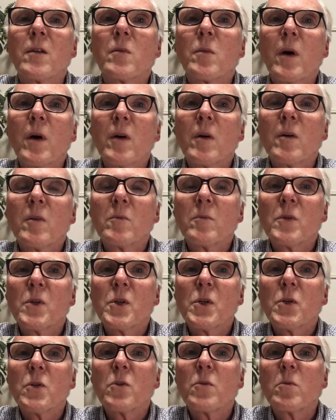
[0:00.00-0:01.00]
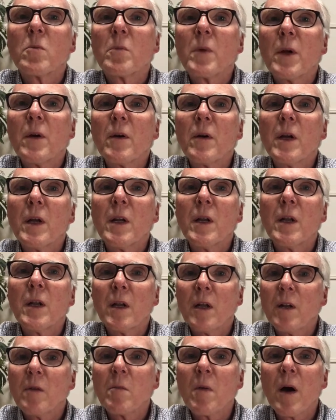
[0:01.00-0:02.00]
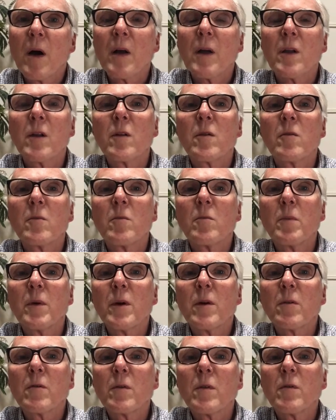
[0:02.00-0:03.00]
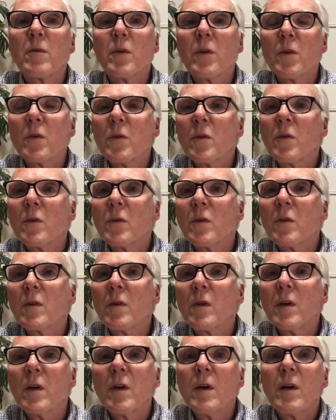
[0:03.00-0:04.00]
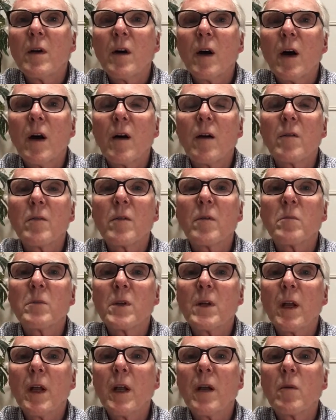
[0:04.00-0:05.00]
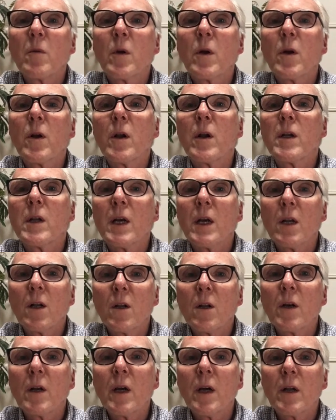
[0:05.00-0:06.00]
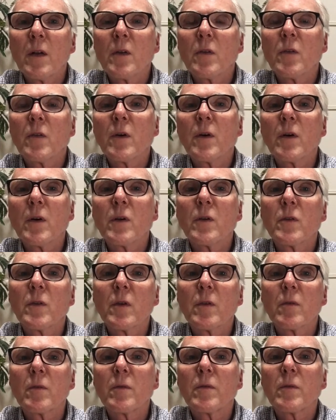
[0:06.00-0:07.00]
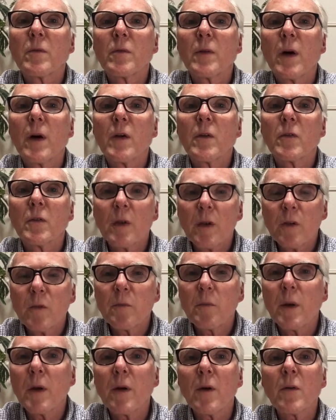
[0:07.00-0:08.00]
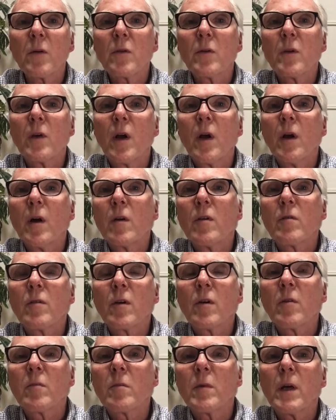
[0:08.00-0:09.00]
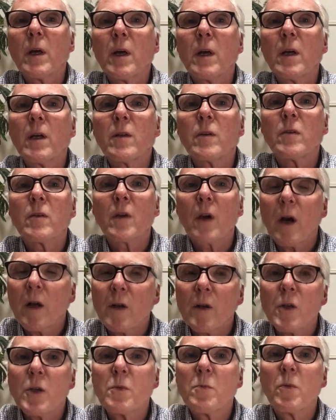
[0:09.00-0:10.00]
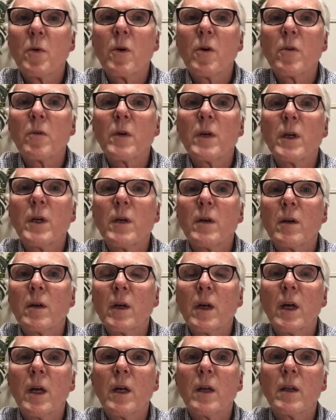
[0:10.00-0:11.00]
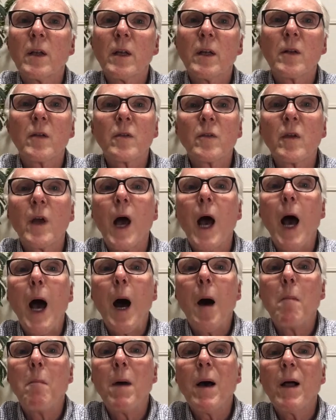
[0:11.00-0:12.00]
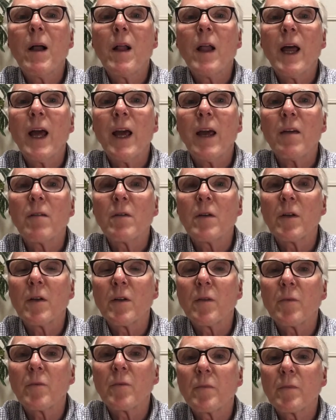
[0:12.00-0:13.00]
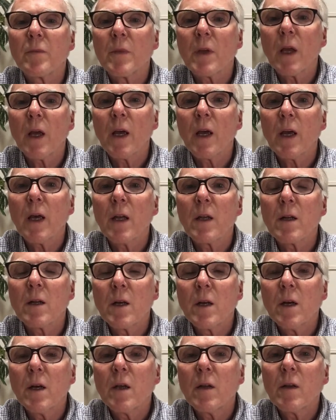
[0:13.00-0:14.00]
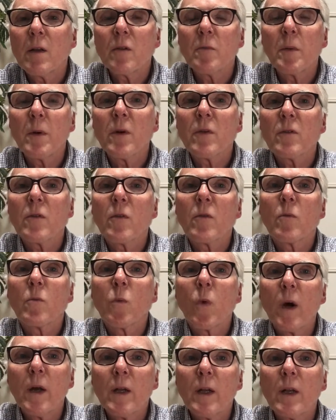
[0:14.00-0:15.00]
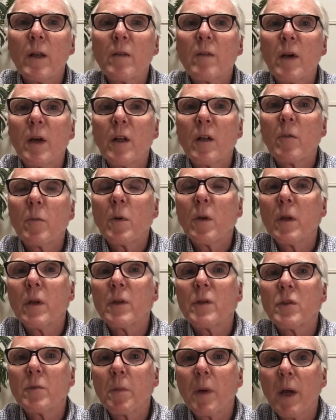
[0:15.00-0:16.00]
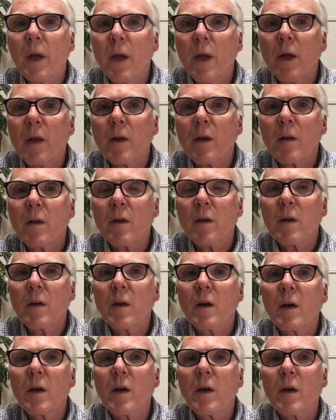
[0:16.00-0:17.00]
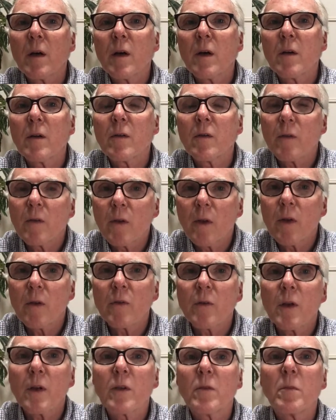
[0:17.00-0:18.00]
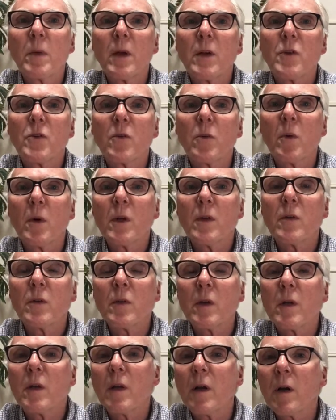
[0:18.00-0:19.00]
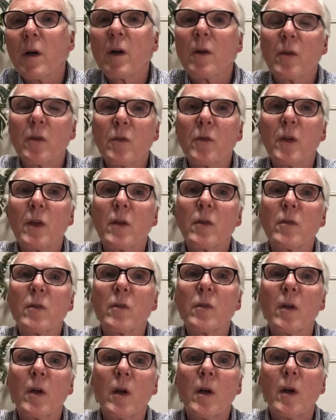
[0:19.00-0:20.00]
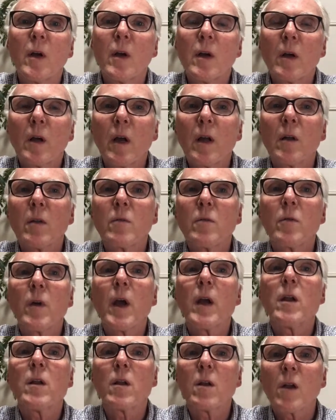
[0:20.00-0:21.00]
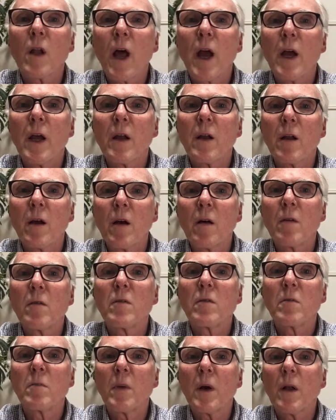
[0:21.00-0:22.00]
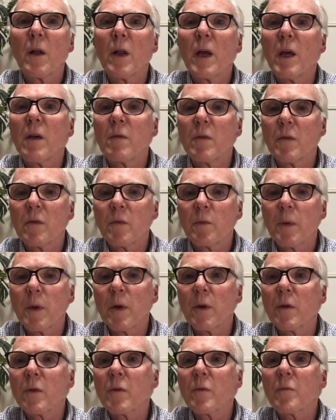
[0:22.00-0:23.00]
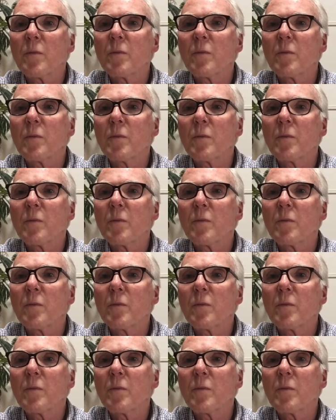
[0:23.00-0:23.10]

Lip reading: welcome to Beering in Mind Beer Reviews. From today, we're going to take a look at a series of 6 beers from a Scottish brewery, and that is Belhaven. And these beers are widely available in Japan, the 6 major ones, and there are the 6 kind of regular line of Belhaven's beers.